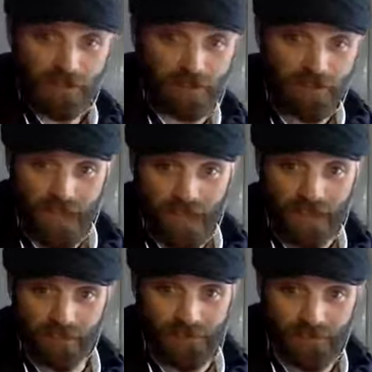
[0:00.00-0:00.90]
not a
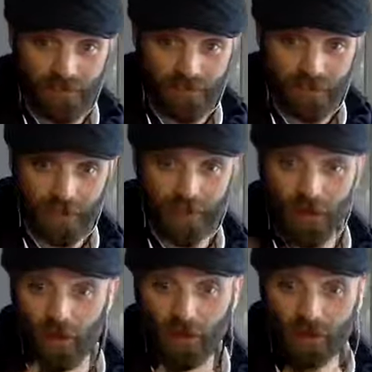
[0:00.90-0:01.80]
thing in
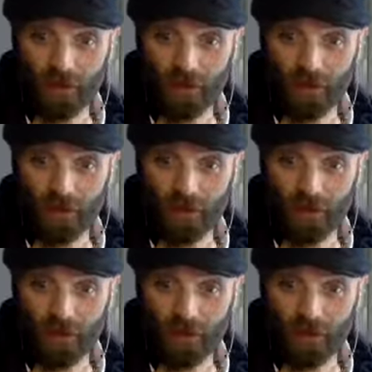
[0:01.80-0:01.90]
law.